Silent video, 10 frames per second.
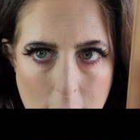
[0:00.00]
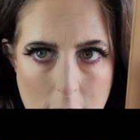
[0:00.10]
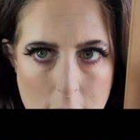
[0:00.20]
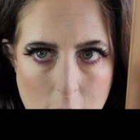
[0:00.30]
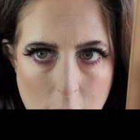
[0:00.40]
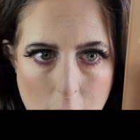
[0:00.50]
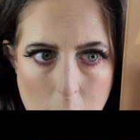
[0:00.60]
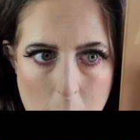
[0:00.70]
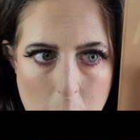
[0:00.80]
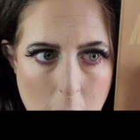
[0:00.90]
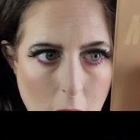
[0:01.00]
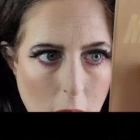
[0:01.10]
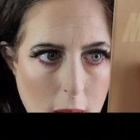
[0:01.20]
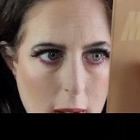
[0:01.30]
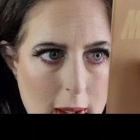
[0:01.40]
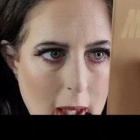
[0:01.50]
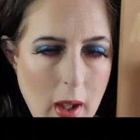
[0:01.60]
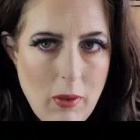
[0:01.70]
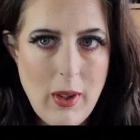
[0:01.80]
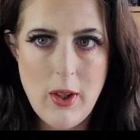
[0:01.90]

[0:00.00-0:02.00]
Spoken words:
into my lines?